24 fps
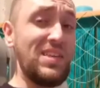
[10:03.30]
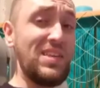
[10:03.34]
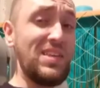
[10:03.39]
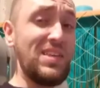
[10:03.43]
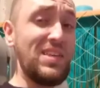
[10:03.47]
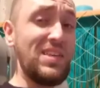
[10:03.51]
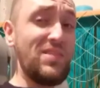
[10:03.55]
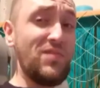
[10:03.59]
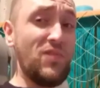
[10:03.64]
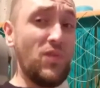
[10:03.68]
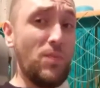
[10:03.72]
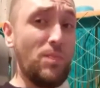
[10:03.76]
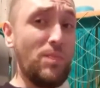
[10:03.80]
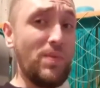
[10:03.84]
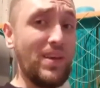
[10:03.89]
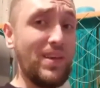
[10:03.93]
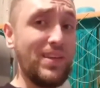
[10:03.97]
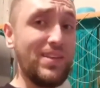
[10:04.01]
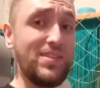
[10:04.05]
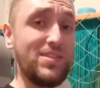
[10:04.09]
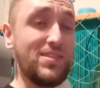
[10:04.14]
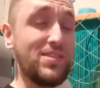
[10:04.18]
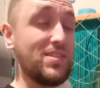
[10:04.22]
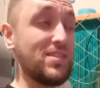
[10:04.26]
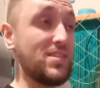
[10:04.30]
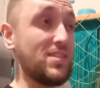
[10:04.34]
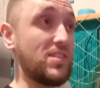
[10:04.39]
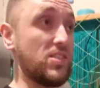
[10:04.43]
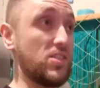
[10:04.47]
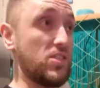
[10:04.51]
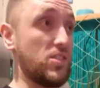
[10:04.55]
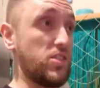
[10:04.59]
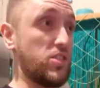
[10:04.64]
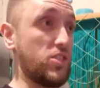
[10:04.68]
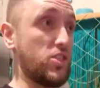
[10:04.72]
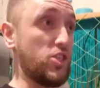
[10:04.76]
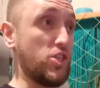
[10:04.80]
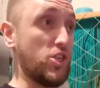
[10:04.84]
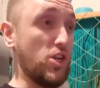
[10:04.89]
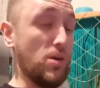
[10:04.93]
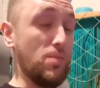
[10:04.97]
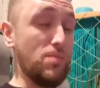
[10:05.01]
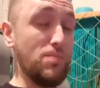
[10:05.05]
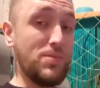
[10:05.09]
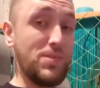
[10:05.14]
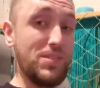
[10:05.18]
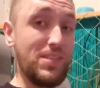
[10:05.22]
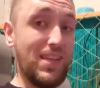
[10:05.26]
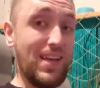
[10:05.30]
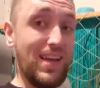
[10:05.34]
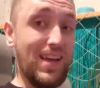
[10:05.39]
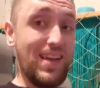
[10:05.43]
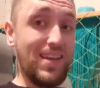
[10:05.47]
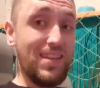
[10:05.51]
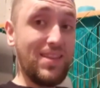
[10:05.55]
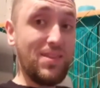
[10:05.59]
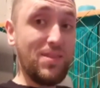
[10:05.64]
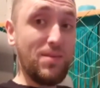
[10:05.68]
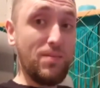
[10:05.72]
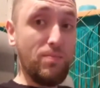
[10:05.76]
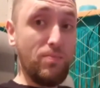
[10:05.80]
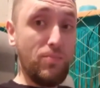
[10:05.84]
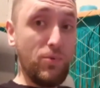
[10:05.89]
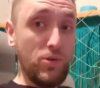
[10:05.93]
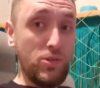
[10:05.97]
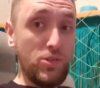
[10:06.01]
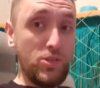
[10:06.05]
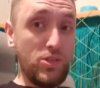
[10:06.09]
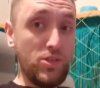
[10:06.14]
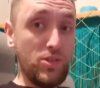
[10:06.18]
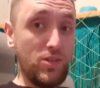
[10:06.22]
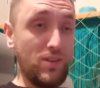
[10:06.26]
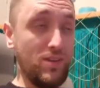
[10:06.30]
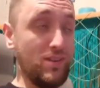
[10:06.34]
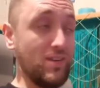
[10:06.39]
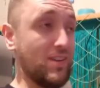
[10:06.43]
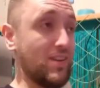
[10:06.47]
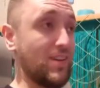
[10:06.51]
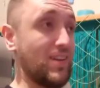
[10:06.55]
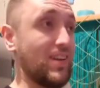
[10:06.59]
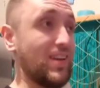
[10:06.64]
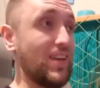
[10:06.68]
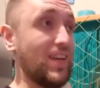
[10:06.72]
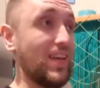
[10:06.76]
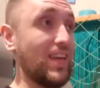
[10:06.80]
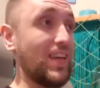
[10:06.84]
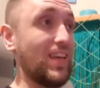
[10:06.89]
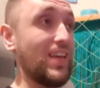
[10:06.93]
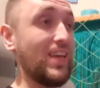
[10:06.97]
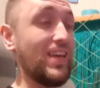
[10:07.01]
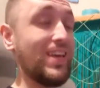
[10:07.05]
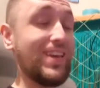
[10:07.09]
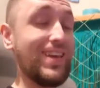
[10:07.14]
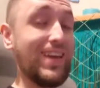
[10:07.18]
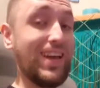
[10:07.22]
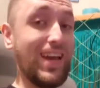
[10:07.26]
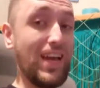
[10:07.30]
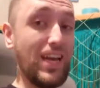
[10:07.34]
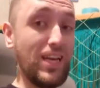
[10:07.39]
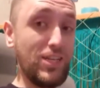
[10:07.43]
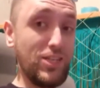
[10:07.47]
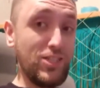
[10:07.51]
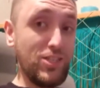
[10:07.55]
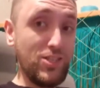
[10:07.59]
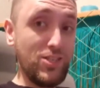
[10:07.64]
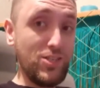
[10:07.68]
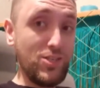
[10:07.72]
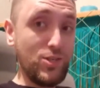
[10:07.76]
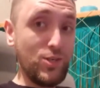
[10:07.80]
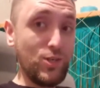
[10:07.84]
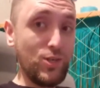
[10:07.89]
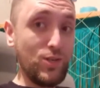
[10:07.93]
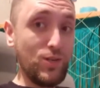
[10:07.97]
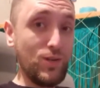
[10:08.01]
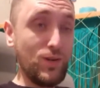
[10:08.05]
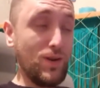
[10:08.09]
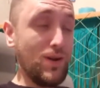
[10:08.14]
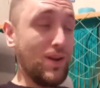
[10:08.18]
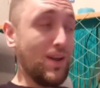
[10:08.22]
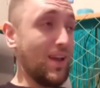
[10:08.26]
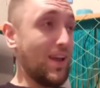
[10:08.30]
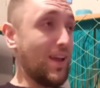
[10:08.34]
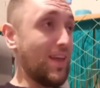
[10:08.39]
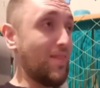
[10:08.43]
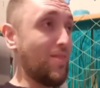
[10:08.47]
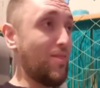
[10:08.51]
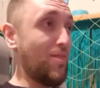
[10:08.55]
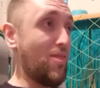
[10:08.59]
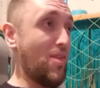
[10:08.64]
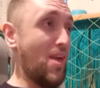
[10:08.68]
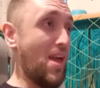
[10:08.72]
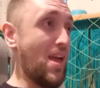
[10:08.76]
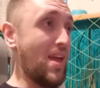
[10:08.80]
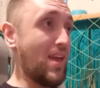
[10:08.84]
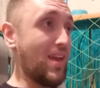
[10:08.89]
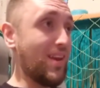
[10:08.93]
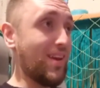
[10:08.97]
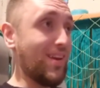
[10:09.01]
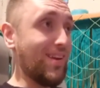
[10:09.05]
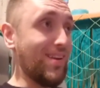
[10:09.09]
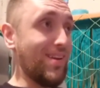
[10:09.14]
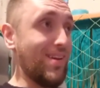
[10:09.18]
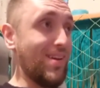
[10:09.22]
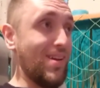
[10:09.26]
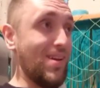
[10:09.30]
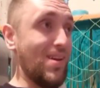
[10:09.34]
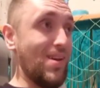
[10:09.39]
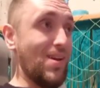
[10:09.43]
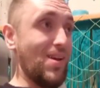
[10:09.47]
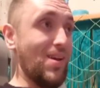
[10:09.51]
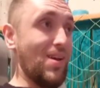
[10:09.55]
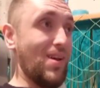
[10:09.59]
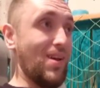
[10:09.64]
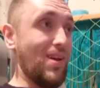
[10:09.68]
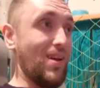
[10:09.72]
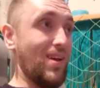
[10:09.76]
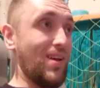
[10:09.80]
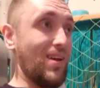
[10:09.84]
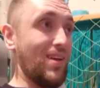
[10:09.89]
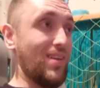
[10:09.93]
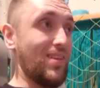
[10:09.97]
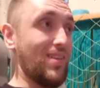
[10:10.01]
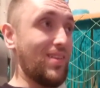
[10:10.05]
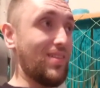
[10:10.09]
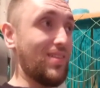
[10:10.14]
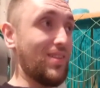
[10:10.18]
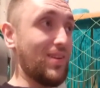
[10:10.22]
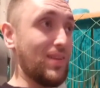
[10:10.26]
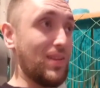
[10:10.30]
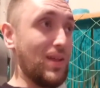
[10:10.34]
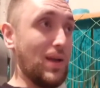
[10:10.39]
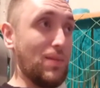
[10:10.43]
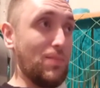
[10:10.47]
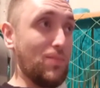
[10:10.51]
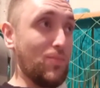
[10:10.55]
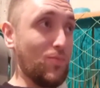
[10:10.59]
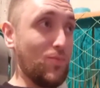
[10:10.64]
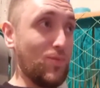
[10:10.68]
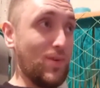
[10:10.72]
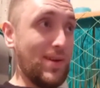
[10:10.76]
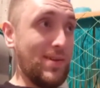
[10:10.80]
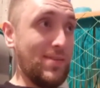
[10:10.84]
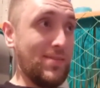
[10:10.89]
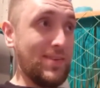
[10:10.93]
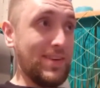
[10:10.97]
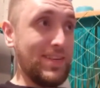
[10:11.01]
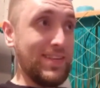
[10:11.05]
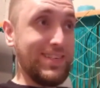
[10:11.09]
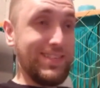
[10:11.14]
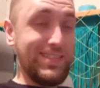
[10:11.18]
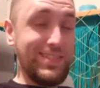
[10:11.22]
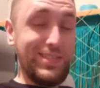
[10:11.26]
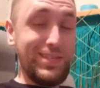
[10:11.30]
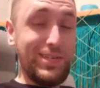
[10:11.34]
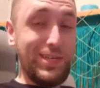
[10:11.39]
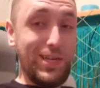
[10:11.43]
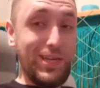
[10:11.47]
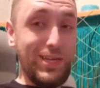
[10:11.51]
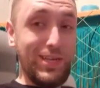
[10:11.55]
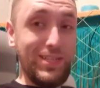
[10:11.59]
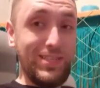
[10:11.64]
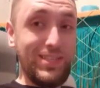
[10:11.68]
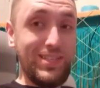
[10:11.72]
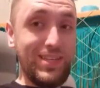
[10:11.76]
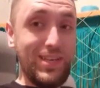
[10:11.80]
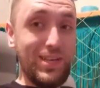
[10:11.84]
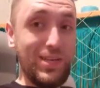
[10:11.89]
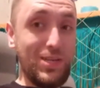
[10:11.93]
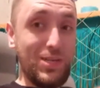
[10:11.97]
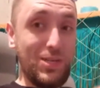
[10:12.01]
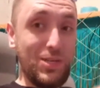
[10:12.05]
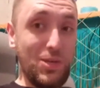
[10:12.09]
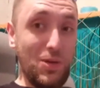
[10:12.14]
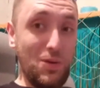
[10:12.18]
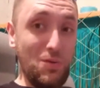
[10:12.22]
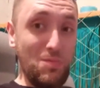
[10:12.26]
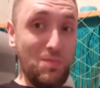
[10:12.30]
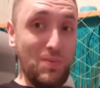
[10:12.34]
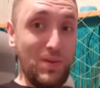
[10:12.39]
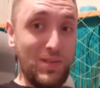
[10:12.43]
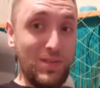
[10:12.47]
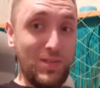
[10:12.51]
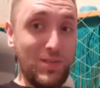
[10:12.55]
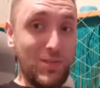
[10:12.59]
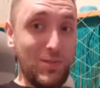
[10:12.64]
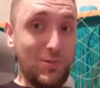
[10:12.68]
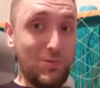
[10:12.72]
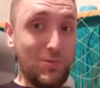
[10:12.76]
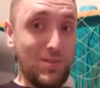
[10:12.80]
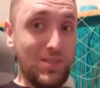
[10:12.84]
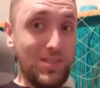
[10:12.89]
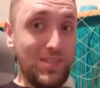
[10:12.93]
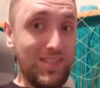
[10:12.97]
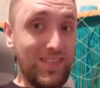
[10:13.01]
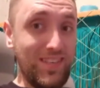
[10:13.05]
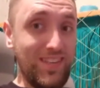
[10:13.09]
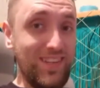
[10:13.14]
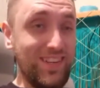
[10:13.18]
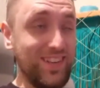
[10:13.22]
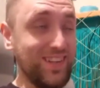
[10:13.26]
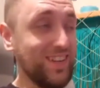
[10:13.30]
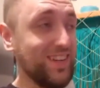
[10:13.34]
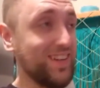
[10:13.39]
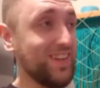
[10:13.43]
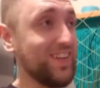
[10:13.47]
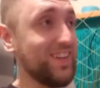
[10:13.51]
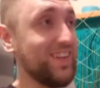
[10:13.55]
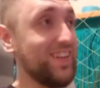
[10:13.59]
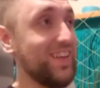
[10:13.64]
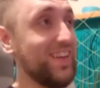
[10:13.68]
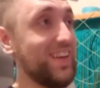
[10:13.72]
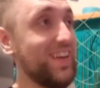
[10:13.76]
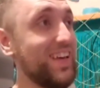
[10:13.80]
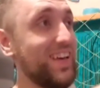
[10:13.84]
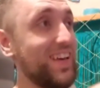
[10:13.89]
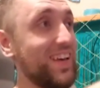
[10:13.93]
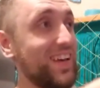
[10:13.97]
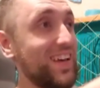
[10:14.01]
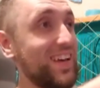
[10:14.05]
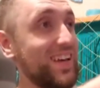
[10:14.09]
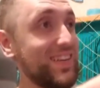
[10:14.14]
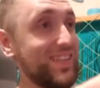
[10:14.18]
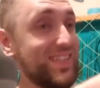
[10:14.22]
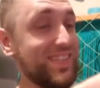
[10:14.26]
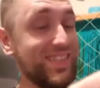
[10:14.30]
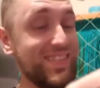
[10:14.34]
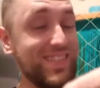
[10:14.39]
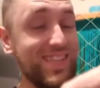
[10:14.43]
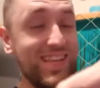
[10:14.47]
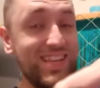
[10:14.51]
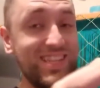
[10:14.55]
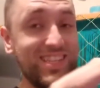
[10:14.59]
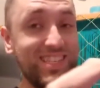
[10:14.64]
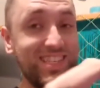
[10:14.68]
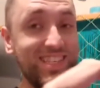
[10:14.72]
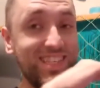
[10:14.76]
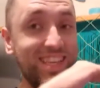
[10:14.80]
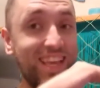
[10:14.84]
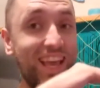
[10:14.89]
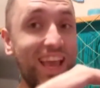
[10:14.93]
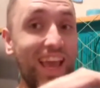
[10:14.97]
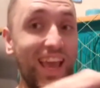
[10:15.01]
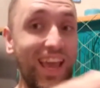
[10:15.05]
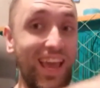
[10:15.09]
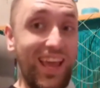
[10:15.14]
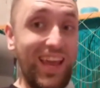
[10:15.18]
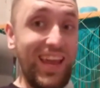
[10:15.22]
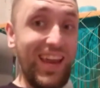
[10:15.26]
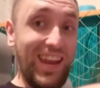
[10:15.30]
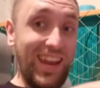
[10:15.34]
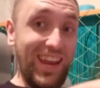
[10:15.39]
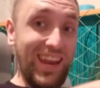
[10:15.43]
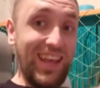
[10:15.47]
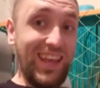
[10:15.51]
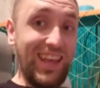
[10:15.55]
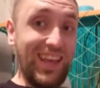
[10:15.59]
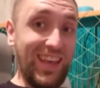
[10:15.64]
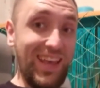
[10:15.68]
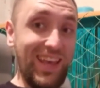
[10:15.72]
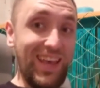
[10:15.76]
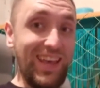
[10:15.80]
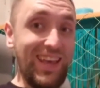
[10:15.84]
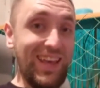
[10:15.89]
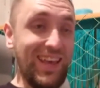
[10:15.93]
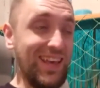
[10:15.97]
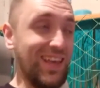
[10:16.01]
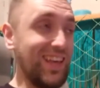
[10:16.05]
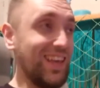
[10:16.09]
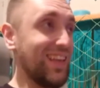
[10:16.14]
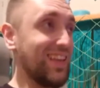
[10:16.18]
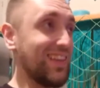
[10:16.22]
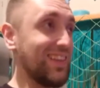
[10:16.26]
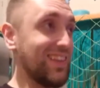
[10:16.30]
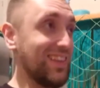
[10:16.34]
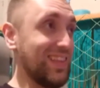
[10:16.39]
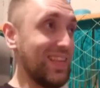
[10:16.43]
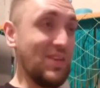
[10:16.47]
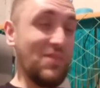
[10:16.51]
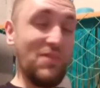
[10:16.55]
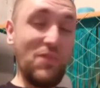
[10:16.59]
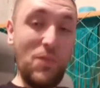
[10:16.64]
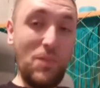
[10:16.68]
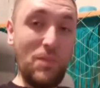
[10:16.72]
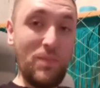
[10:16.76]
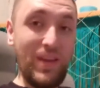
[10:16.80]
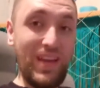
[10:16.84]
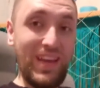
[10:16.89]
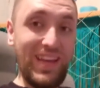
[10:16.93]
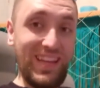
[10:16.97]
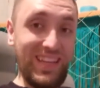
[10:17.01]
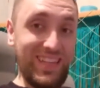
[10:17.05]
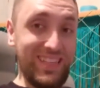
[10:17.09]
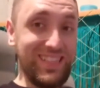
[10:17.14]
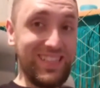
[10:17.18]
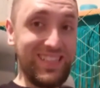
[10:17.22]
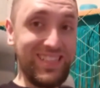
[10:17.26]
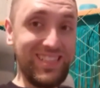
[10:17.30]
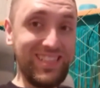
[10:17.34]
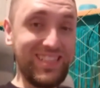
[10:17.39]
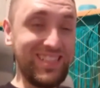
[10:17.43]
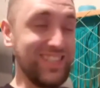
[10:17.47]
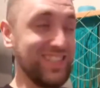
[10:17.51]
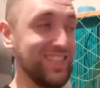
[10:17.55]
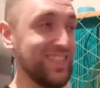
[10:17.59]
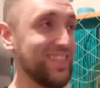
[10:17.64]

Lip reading: Leva Bates jumps at the Butcher. He catches her. Then, the Librarian does a tope suicina, essentially hitting Leva Bates